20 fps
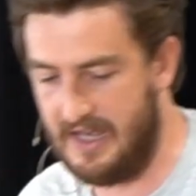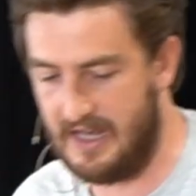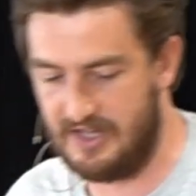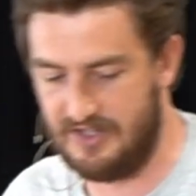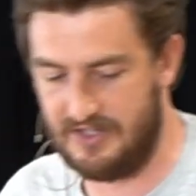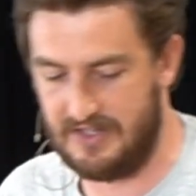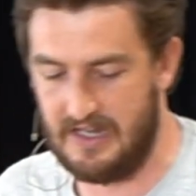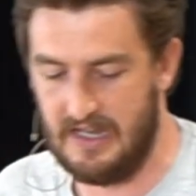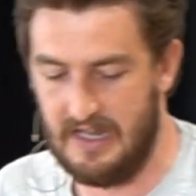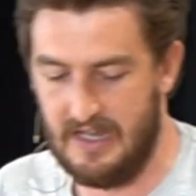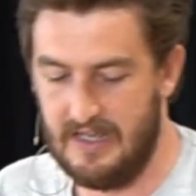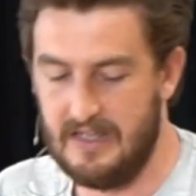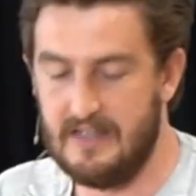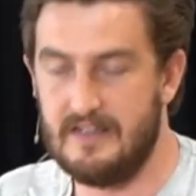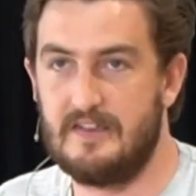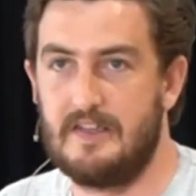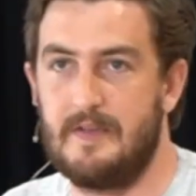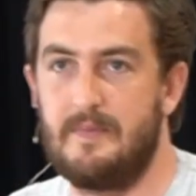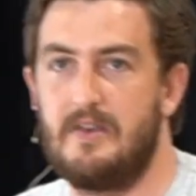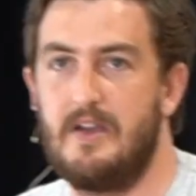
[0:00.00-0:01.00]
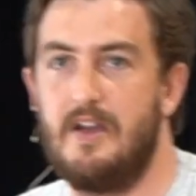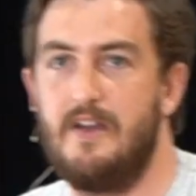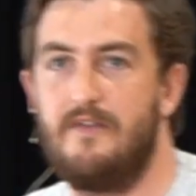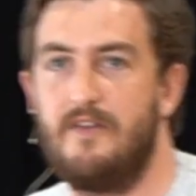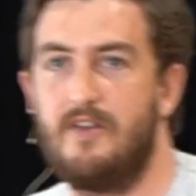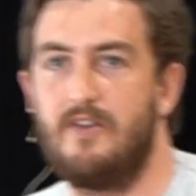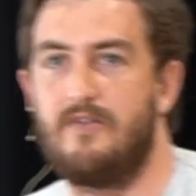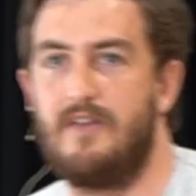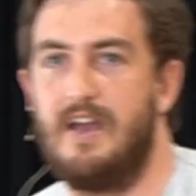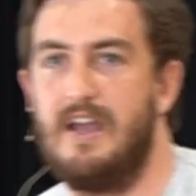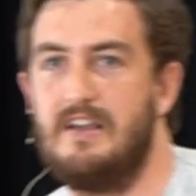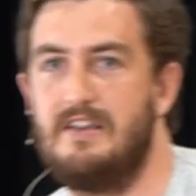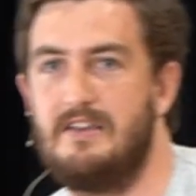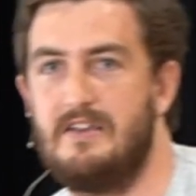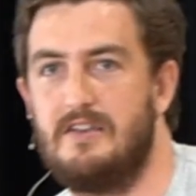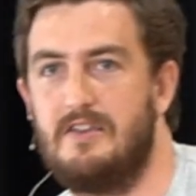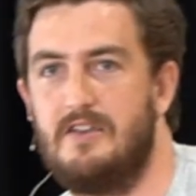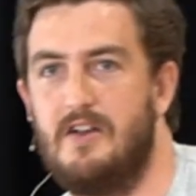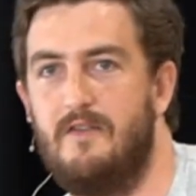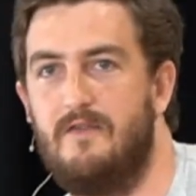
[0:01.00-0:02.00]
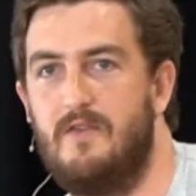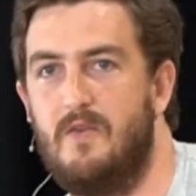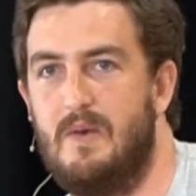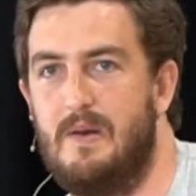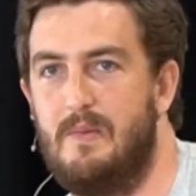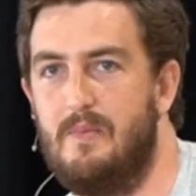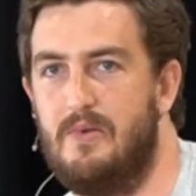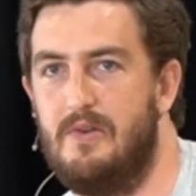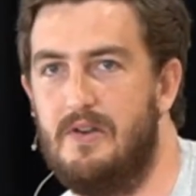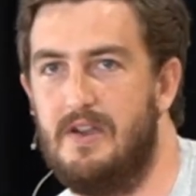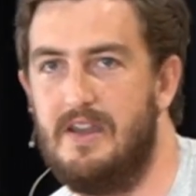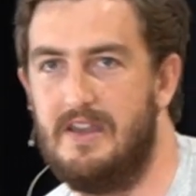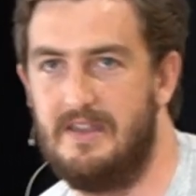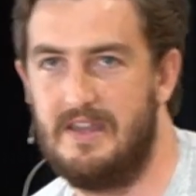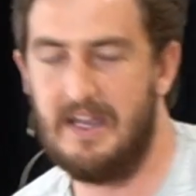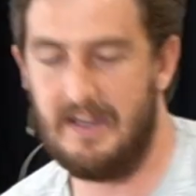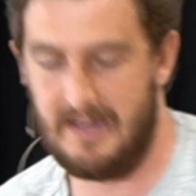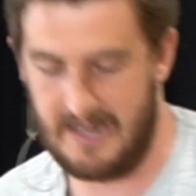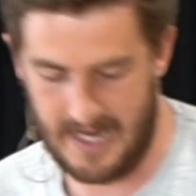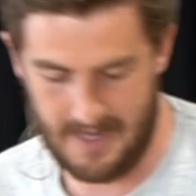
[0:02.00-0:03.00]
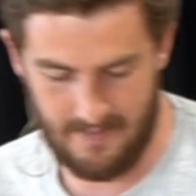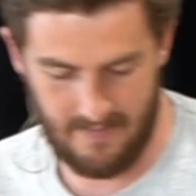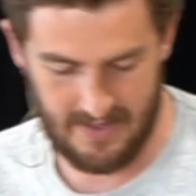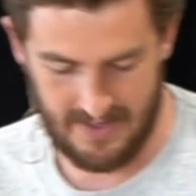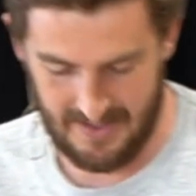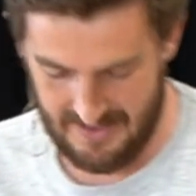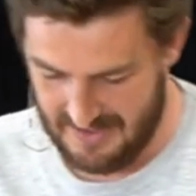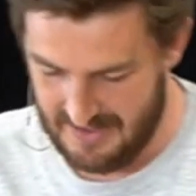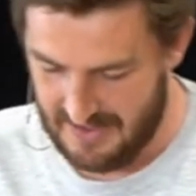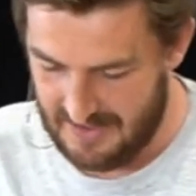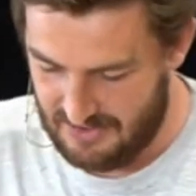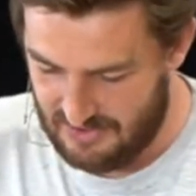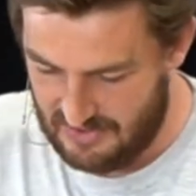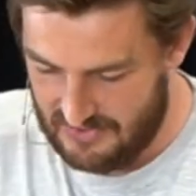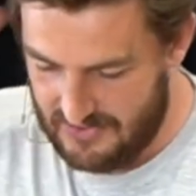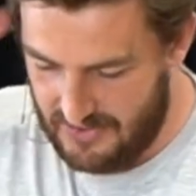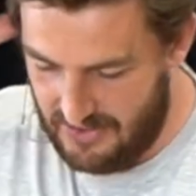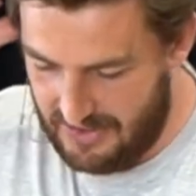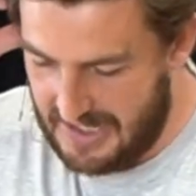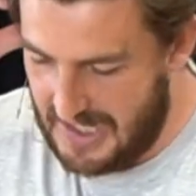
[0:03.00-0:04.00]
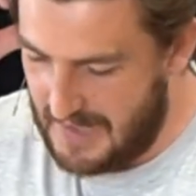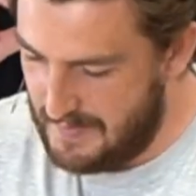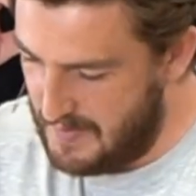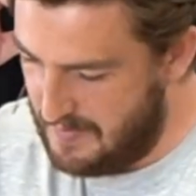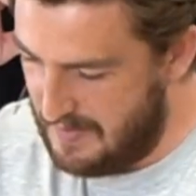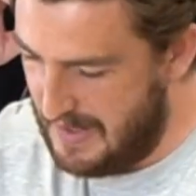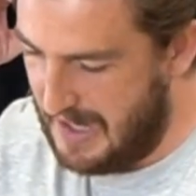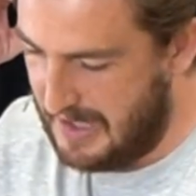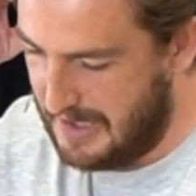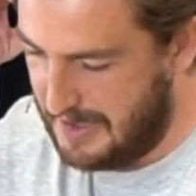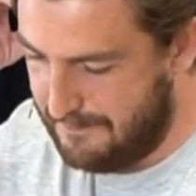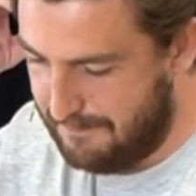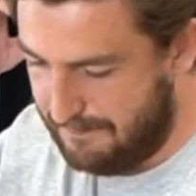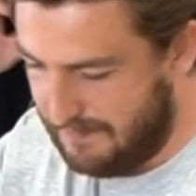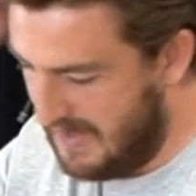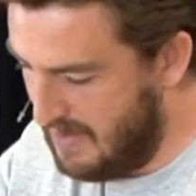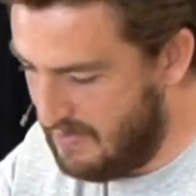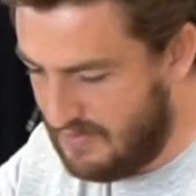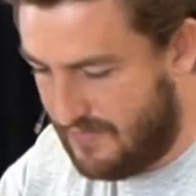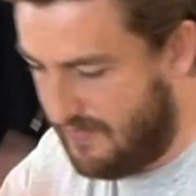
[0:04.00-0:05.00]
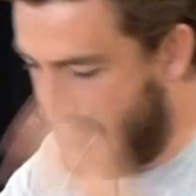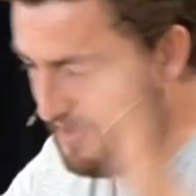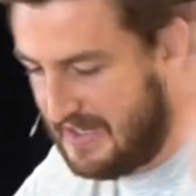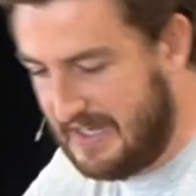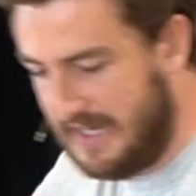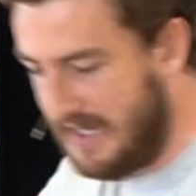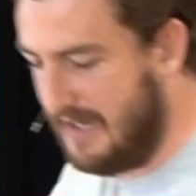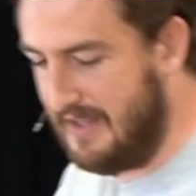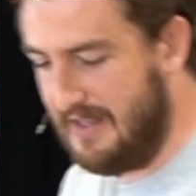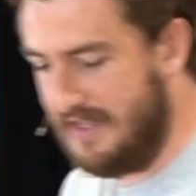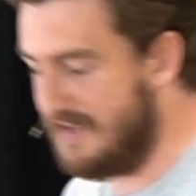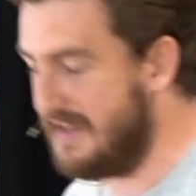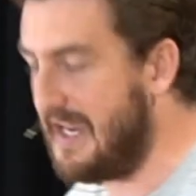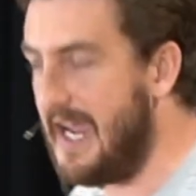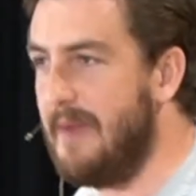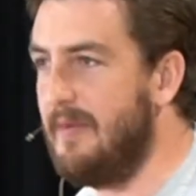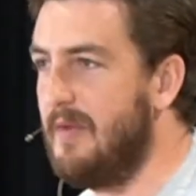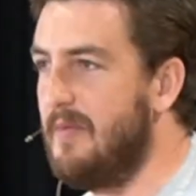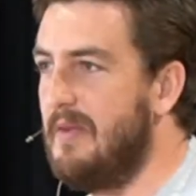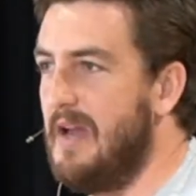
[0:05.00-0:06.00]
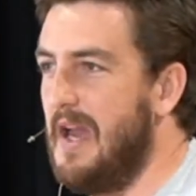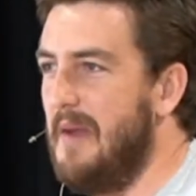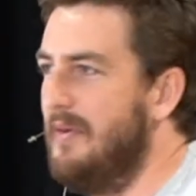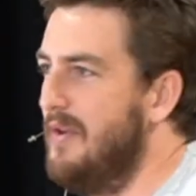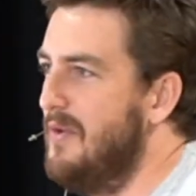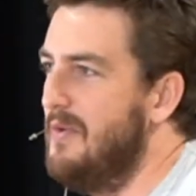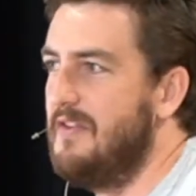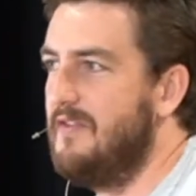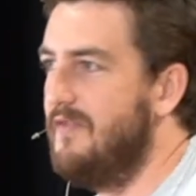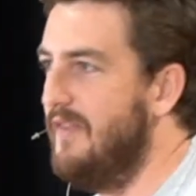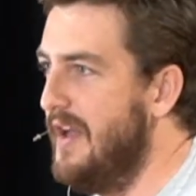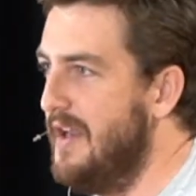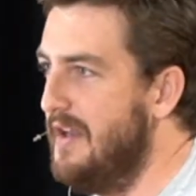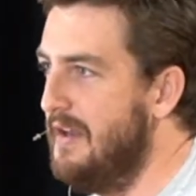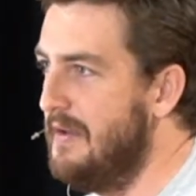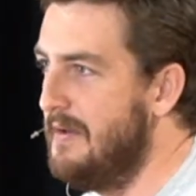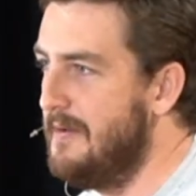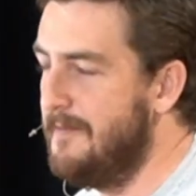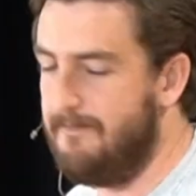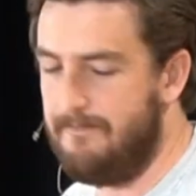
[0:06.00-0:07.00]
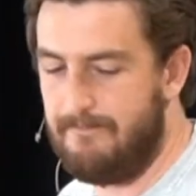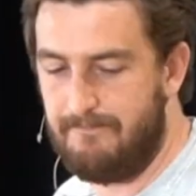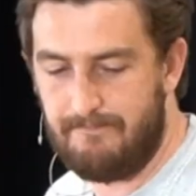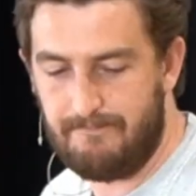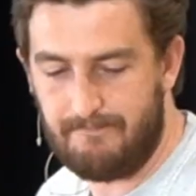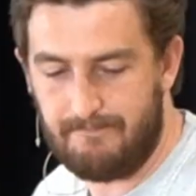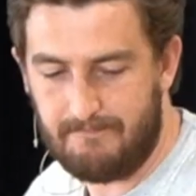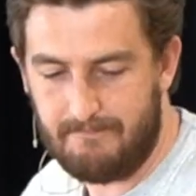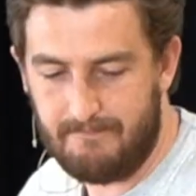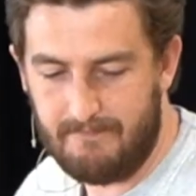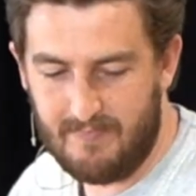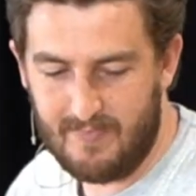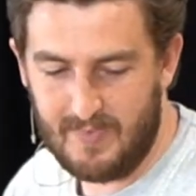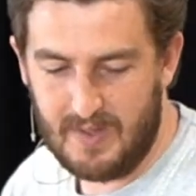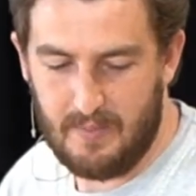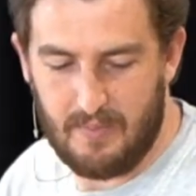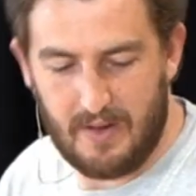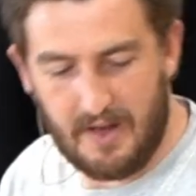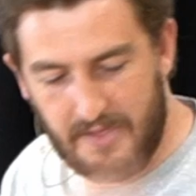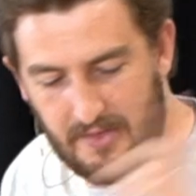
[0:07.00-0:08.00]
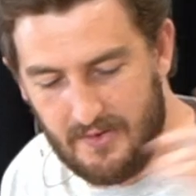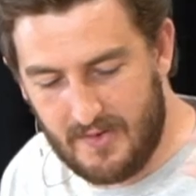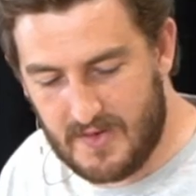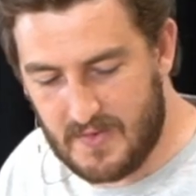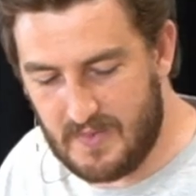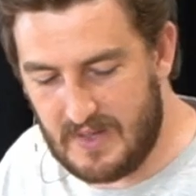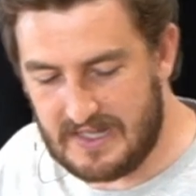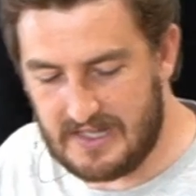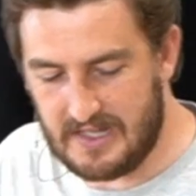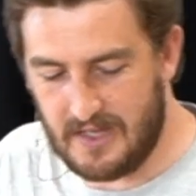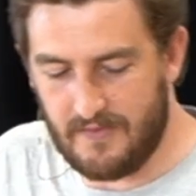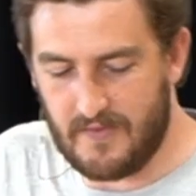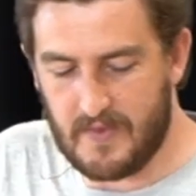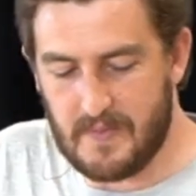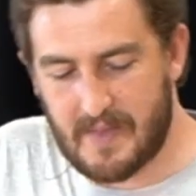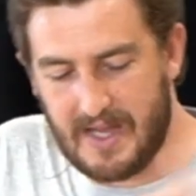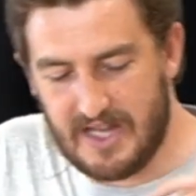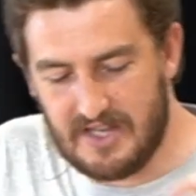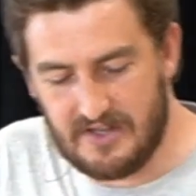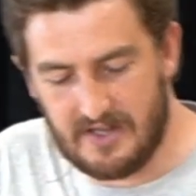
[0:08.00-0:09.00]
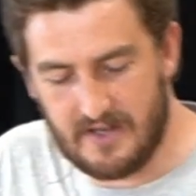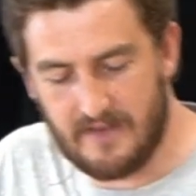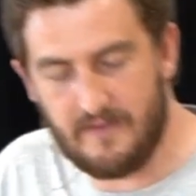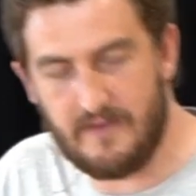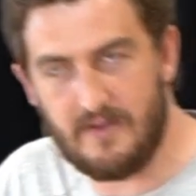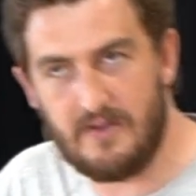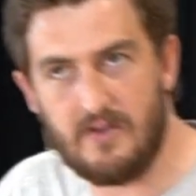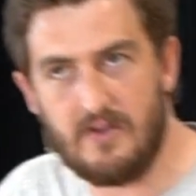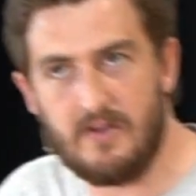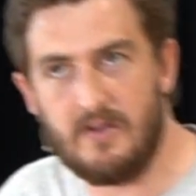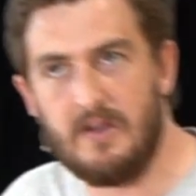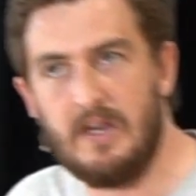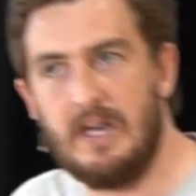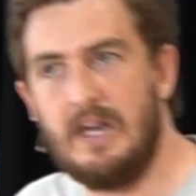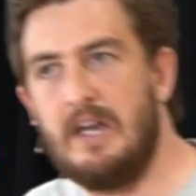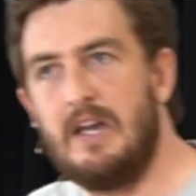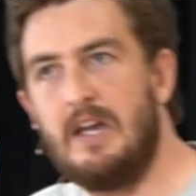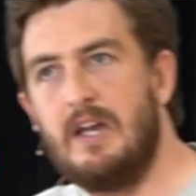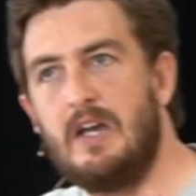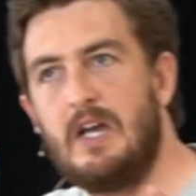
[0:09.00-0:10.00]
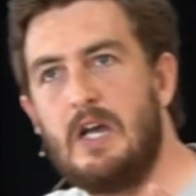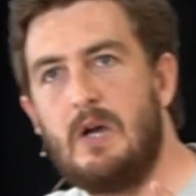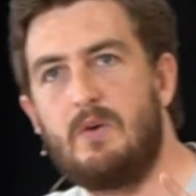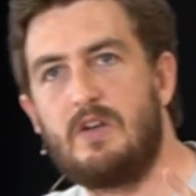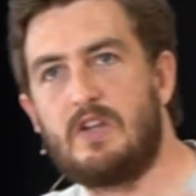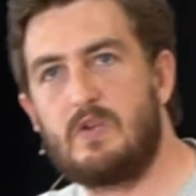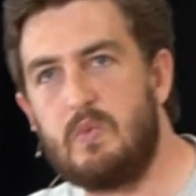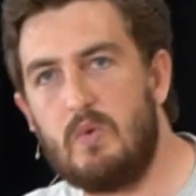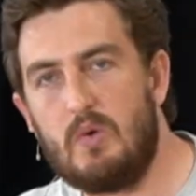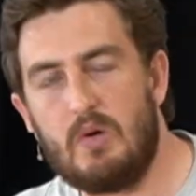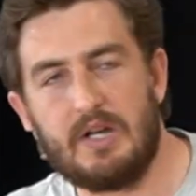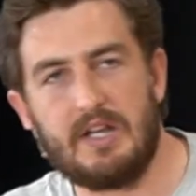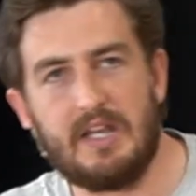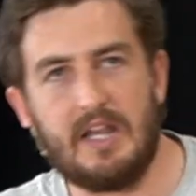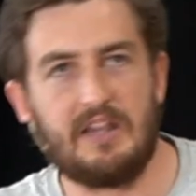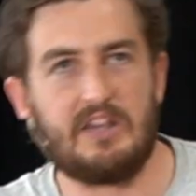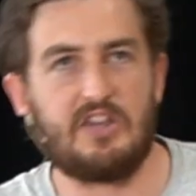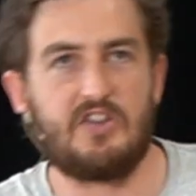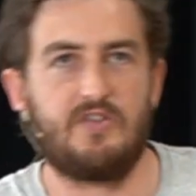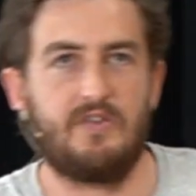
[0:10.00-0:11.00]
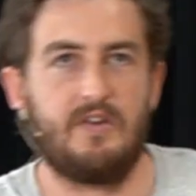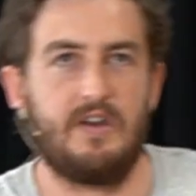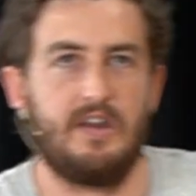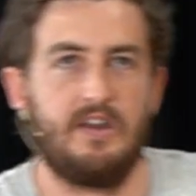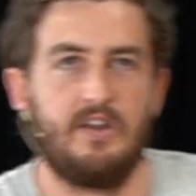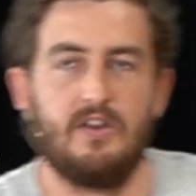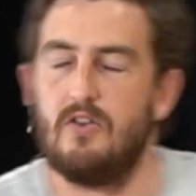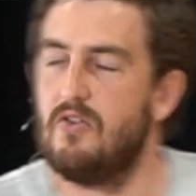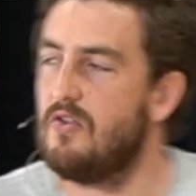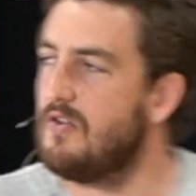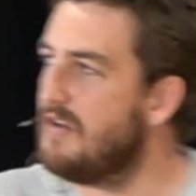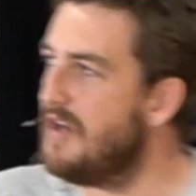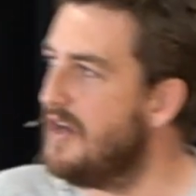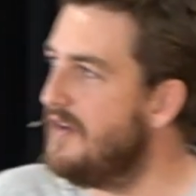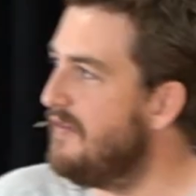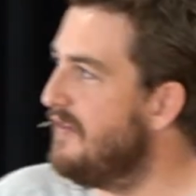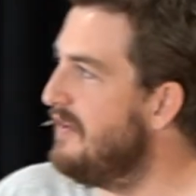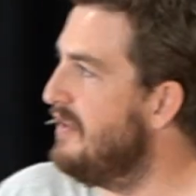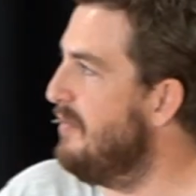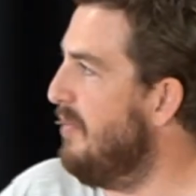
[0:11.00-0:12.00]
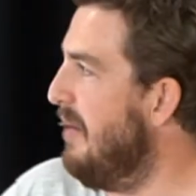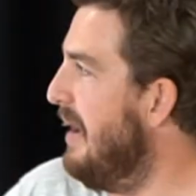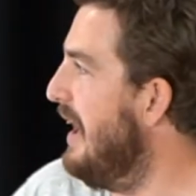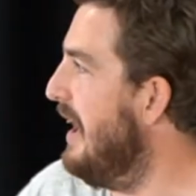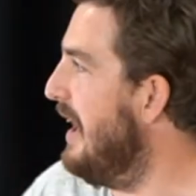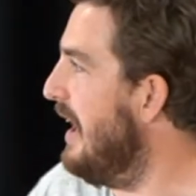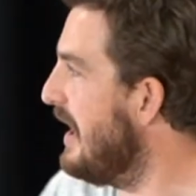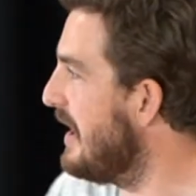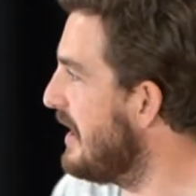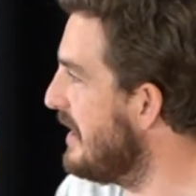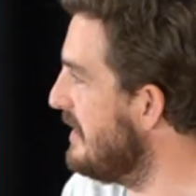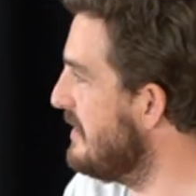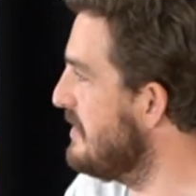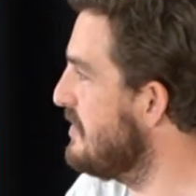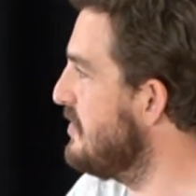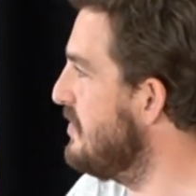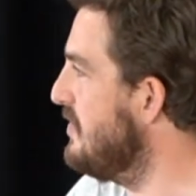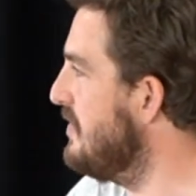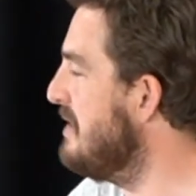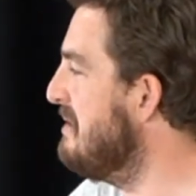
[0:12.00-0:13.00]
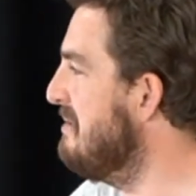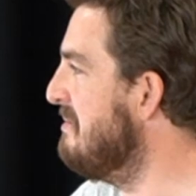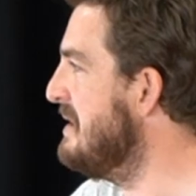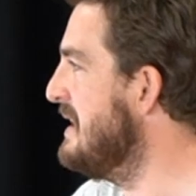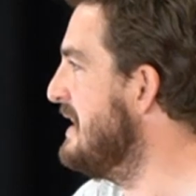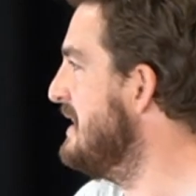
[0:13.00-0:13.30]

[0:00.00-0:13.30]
actually slipped over and grazed herself at one point in that game. She's nodding up the back. It was a ridiculous game to play, but it was fun. But I thought to myself, imagine if you were just walking down the street and you looked over to the park and saw